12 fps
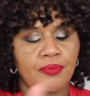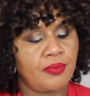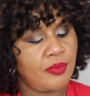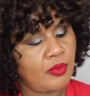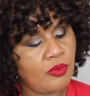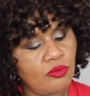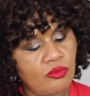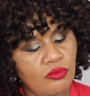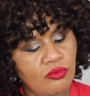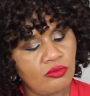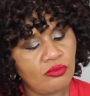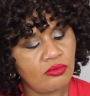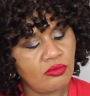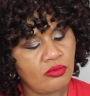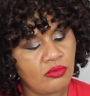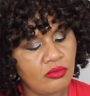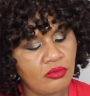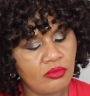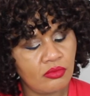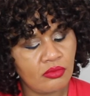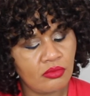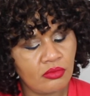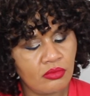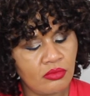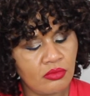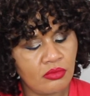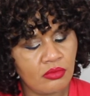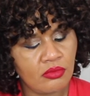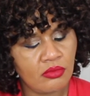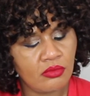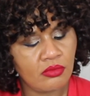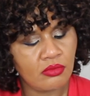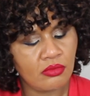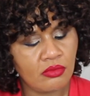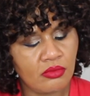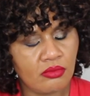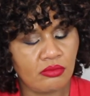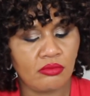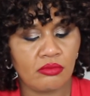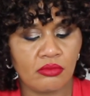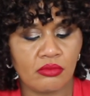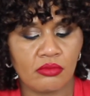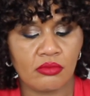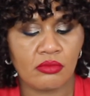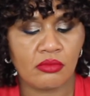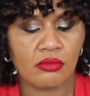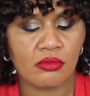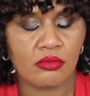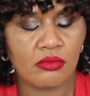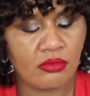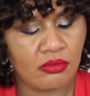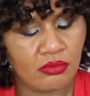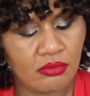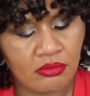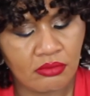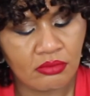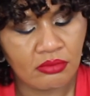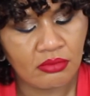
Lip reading: No one is speaking in this clip.